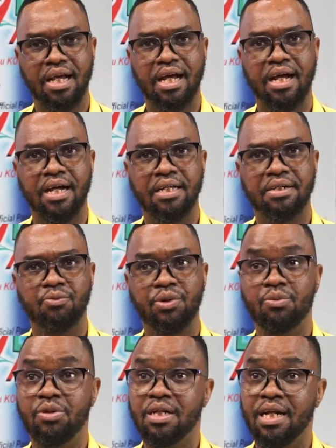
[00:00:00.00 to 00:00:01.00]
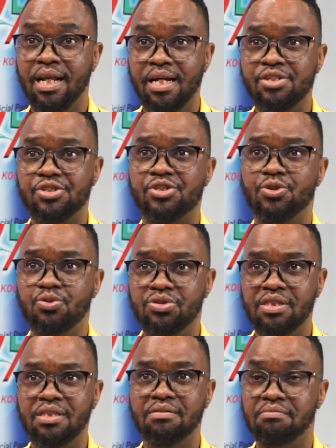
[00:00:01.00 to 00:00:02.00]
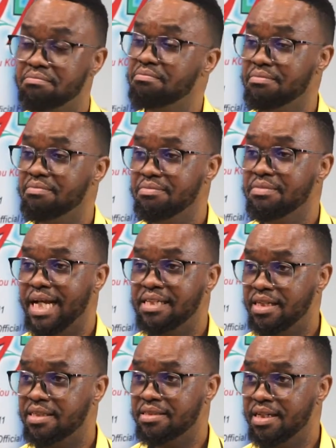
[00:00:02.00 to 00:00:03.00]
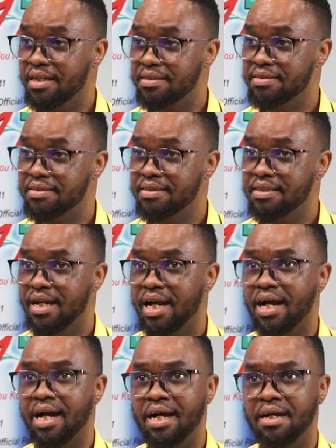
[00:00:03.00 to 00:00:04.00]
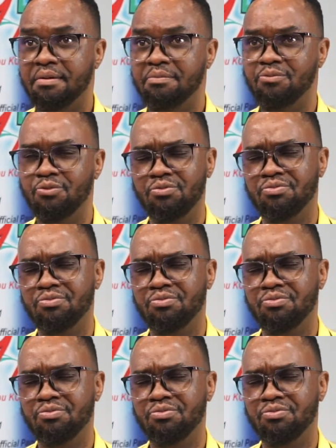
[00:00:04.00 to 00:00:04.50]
and we will clash using cassettes. Yeah. Okay. Um,